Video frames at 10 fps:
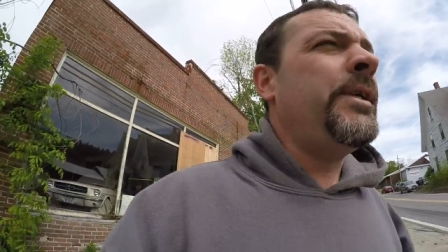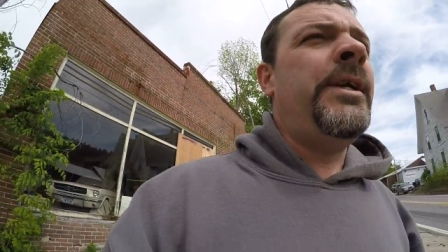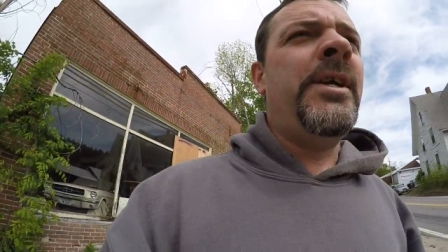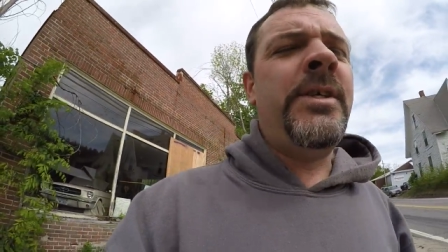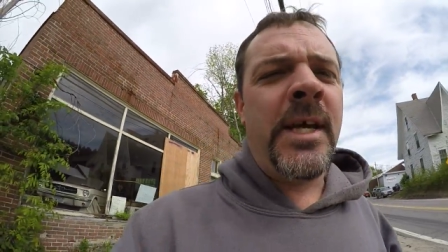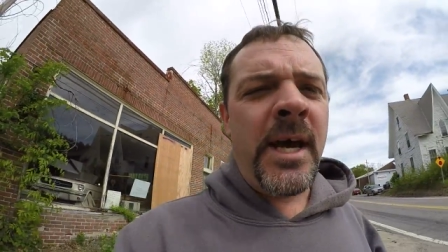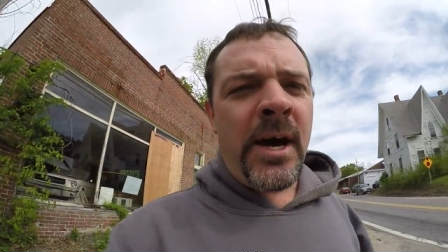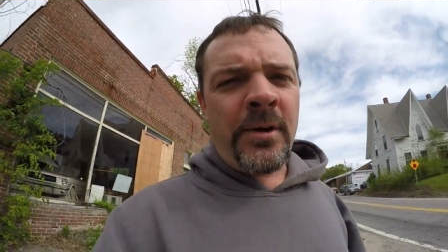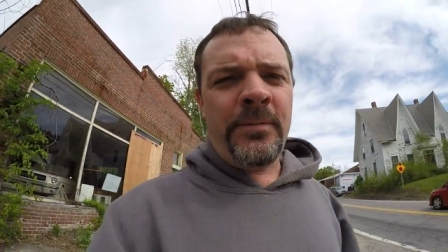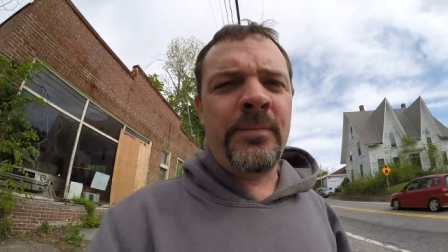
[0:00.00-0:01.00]
year
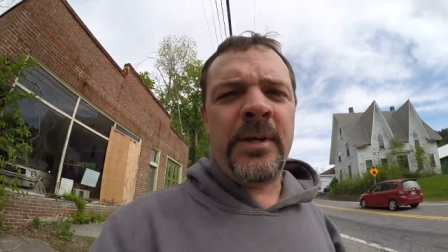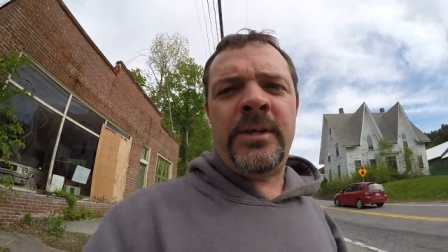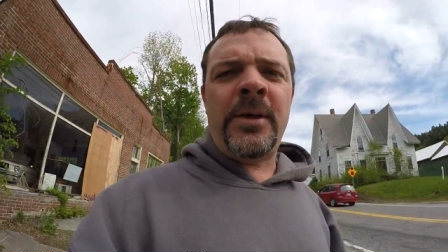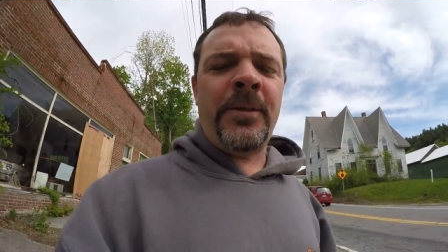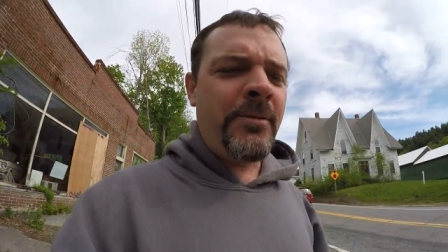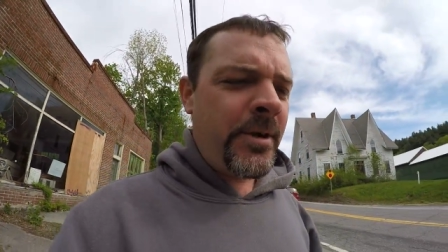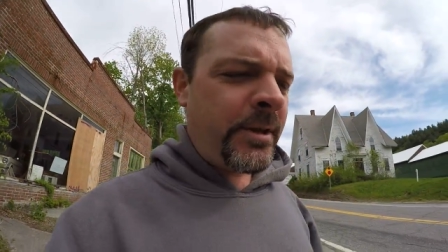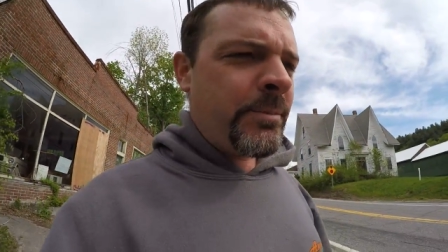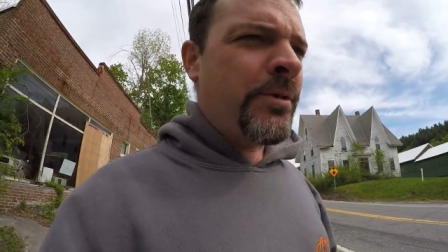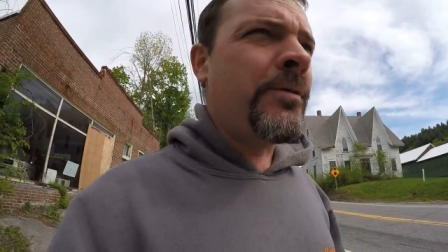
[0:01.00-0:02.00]
down, and nothing really
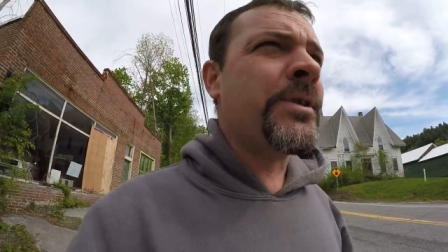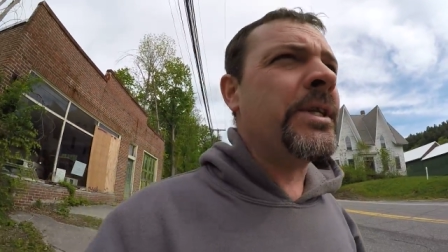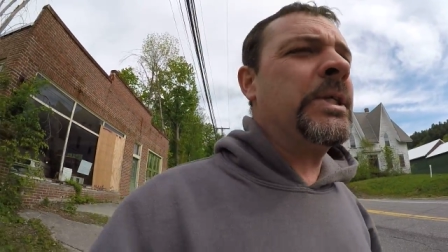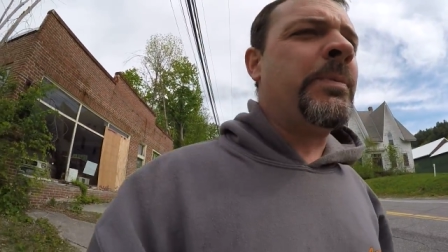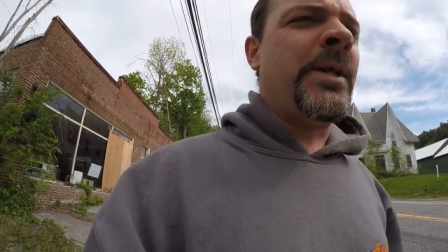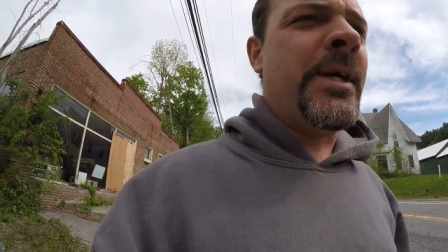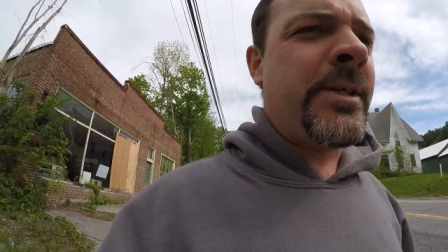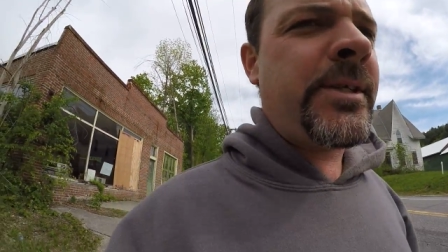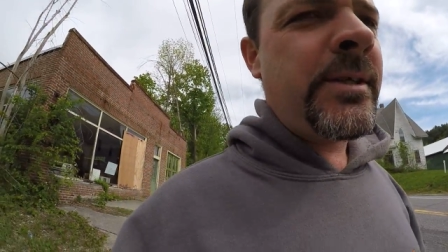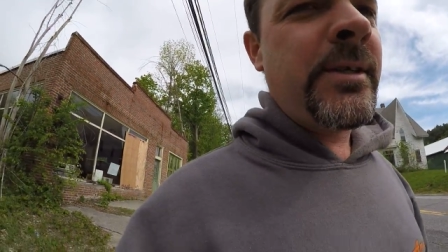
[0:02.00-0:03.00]
moves in this place.